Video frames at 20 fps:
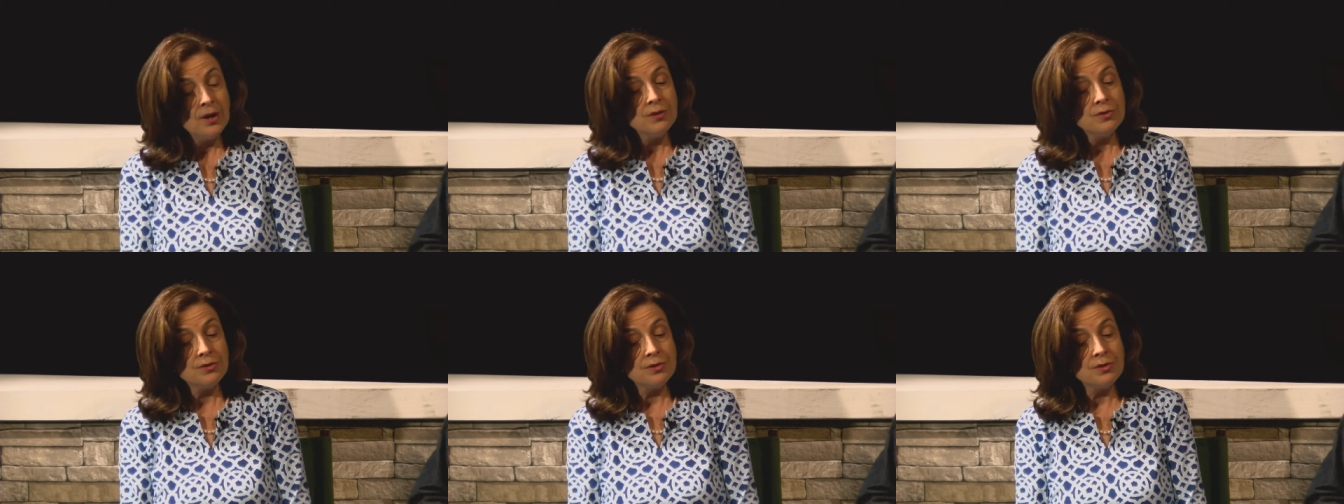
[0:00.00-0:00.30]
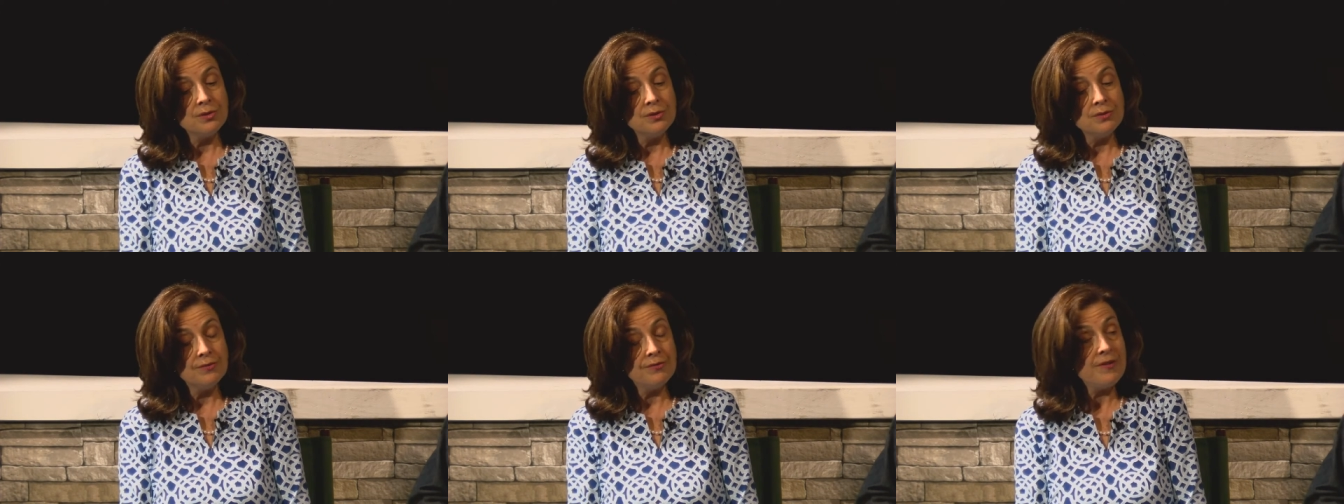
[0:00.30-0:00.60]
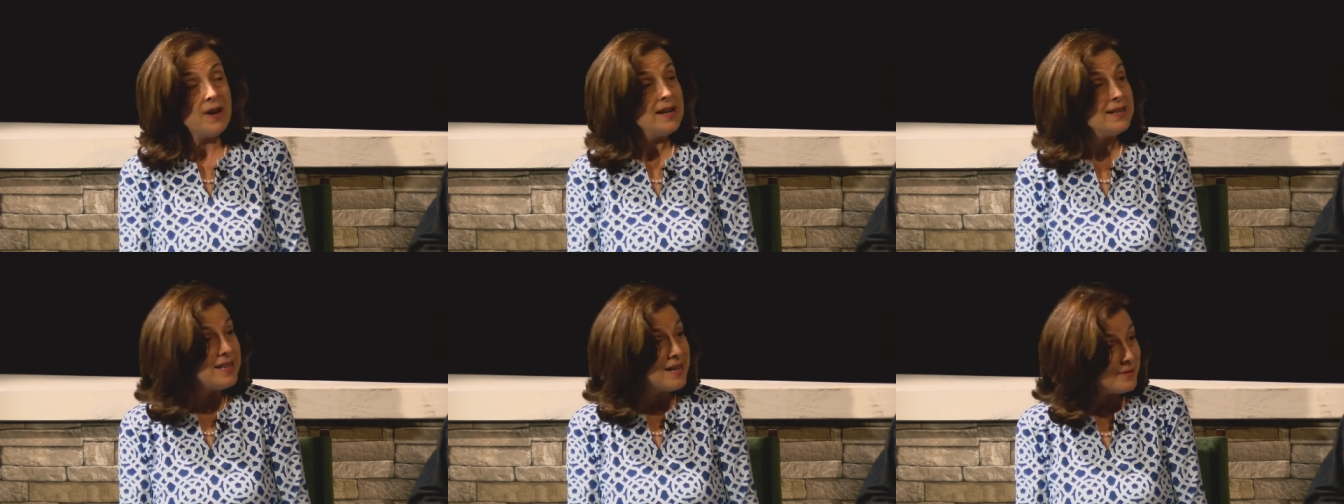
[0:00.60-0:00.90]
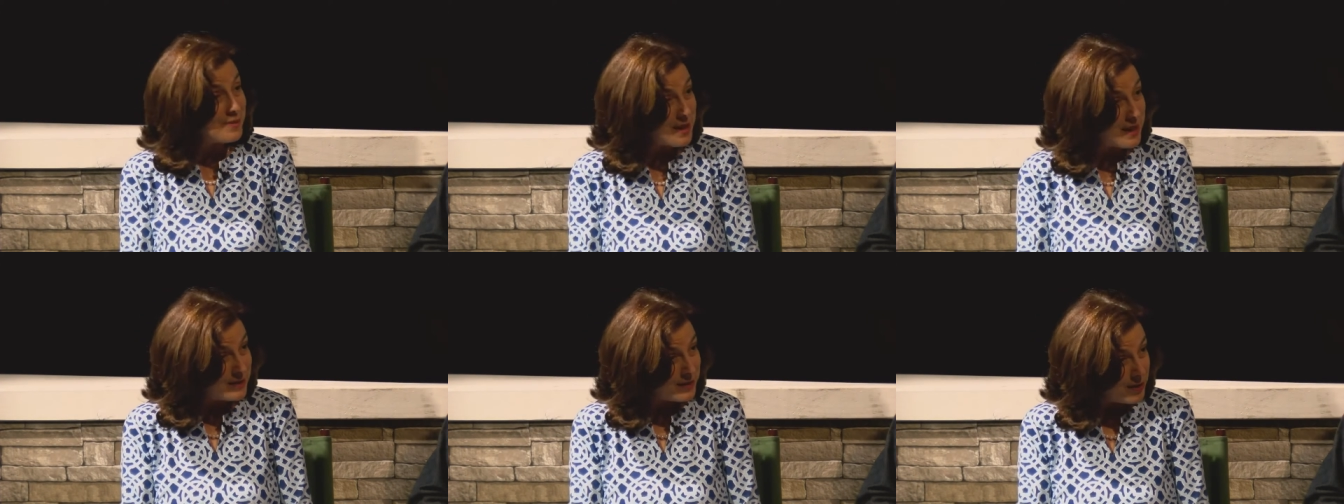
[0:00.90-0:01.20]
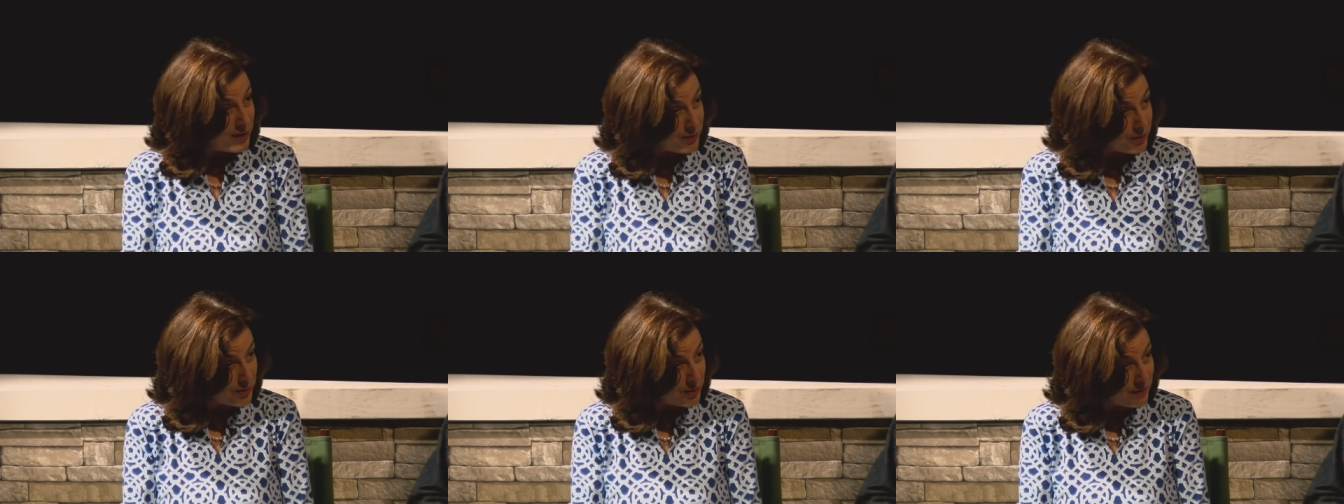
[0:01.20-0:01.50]
to find out that
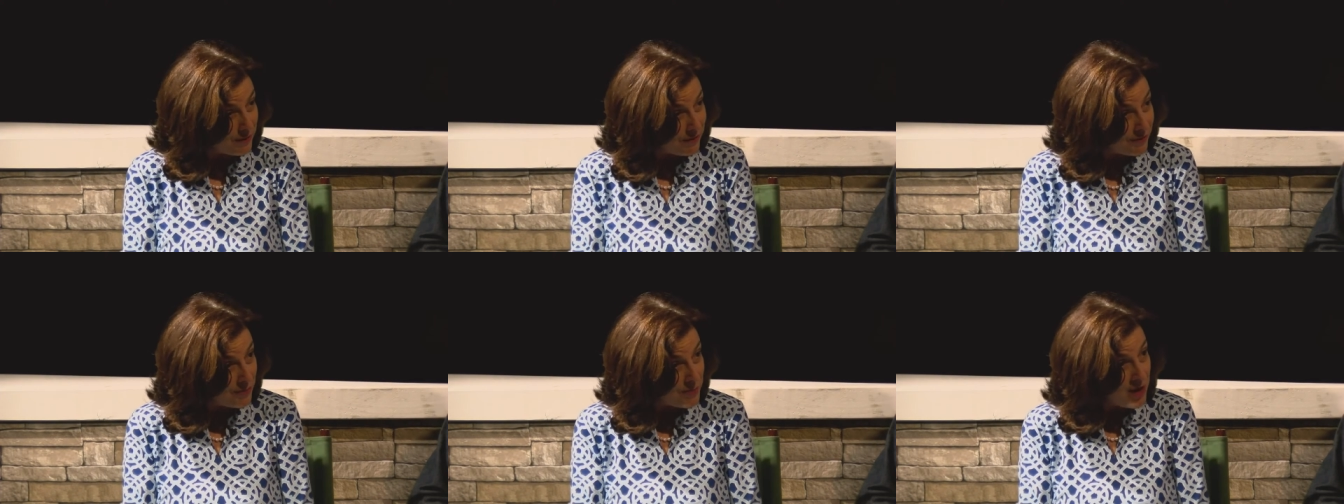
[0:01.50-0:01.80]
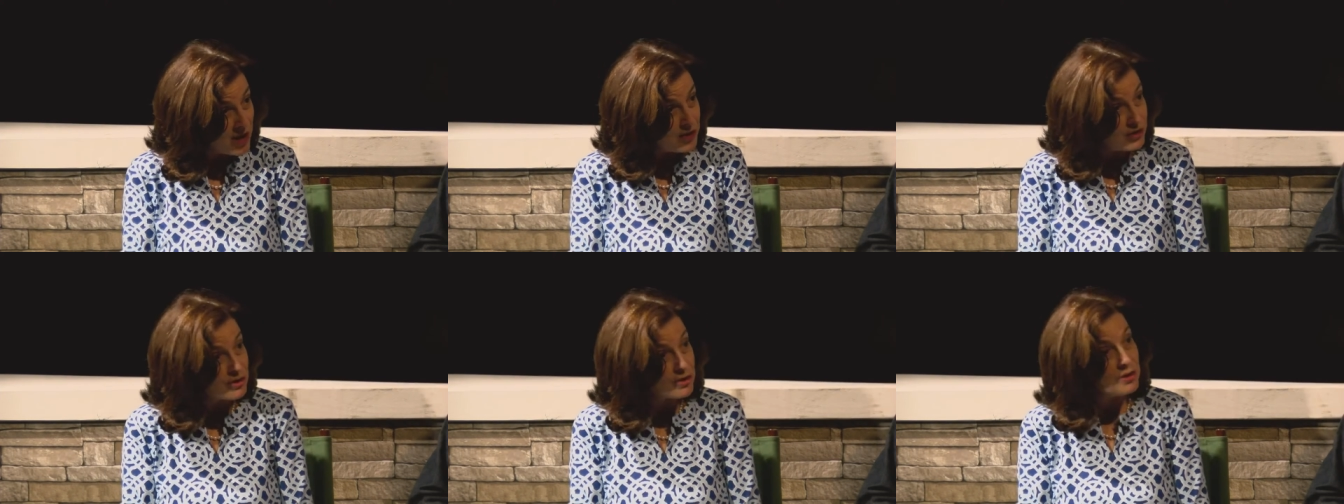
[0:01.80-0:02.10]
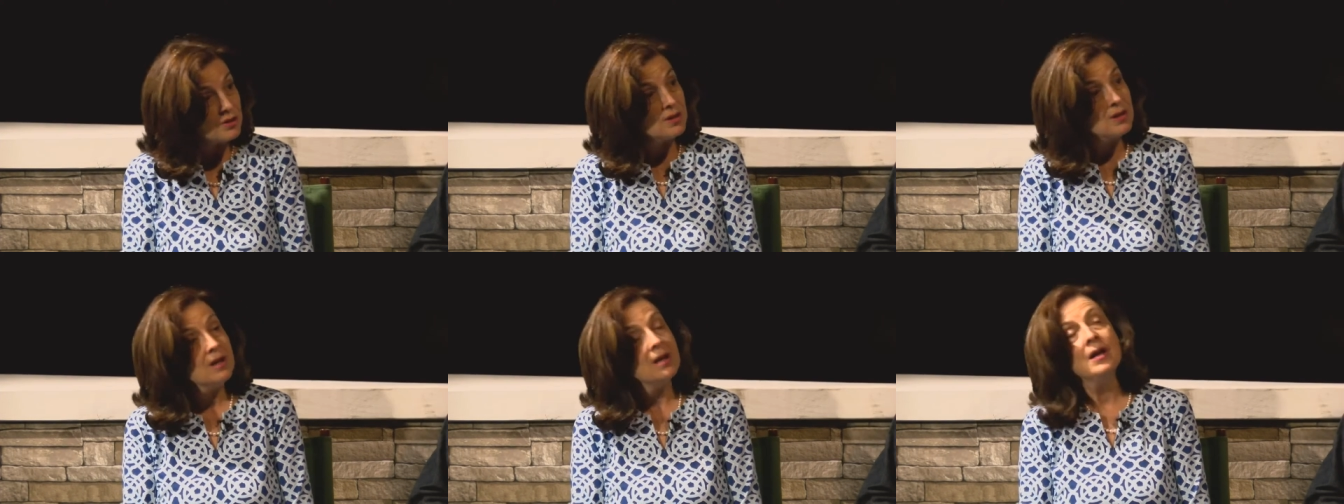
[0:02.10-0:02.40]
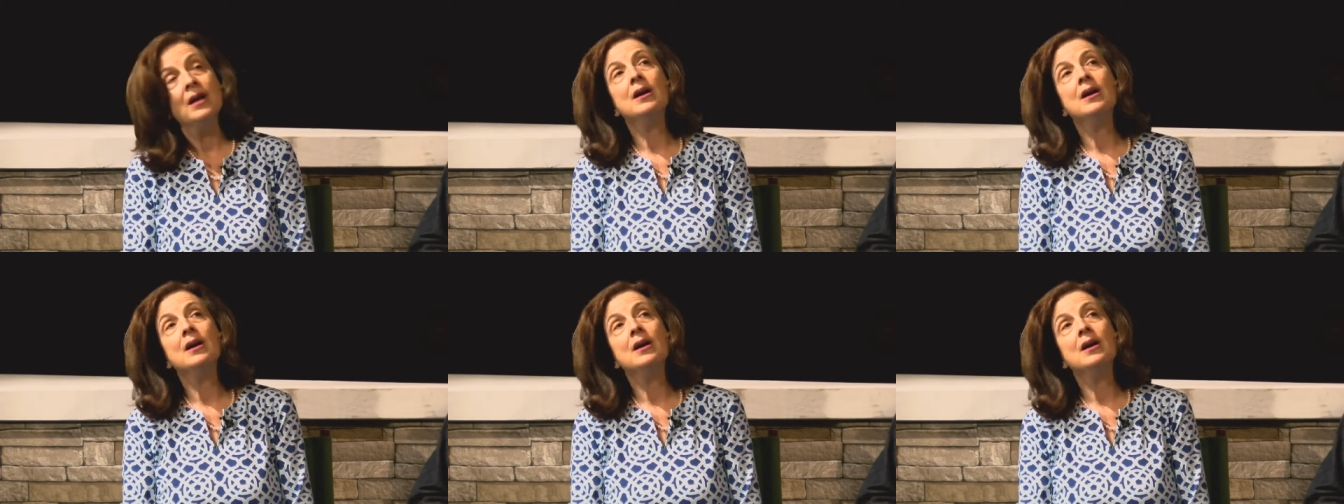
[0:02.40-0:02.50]
other information,